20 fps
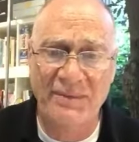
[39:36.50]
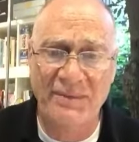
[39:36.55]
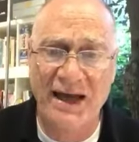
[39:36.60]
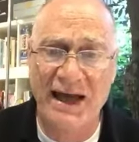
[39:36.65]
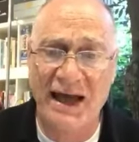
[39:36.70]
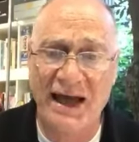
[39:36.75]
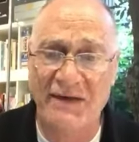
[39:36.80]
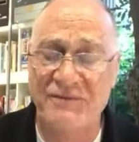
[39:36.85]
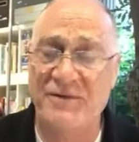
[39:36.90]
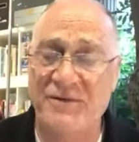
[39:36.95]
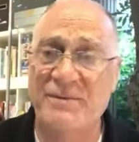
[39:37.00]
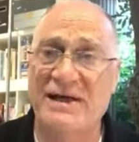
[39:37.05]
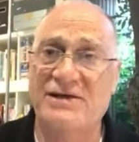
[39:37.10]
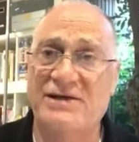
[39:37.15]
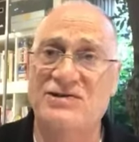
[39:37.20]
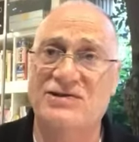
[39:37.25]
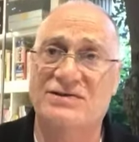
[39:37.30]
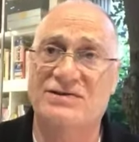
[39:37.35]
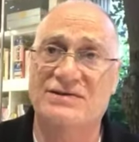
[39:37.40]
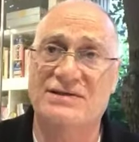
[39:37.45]

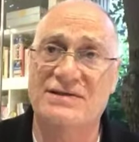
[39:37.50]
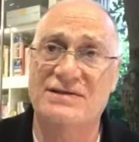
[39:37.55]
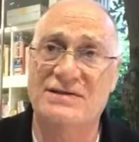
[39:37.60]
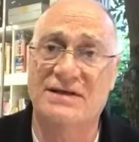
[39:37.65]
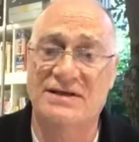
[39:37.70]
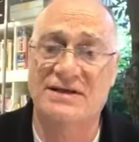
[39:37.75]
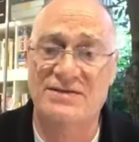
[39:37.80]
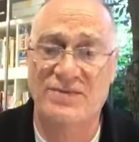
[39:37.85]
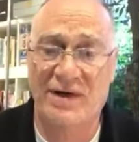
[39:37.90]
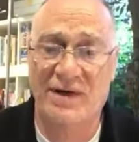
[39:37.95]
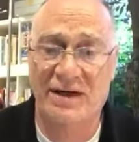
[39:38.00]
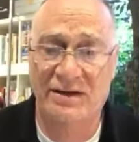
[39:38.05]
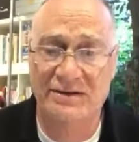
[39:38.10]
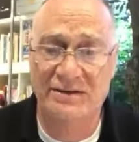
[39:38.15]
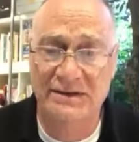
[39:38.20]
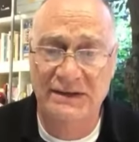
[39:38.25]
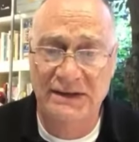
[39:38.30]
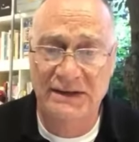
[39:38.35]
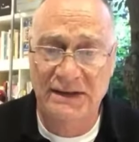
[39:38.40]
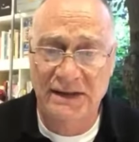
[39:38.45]
Affirmations as well.
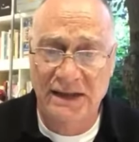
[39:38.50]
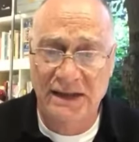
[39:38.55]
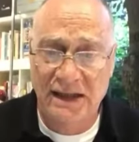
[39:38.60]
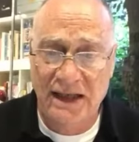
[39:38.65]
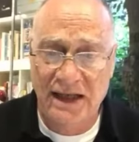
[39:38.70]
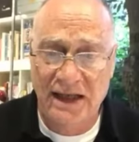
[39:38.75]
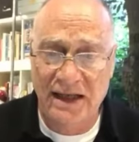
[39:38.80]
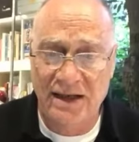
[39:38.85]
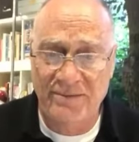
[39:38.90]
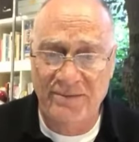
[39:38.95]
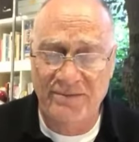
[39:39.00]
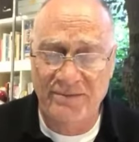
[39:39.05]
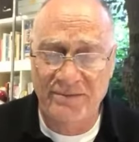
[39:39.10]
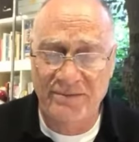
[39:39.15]
And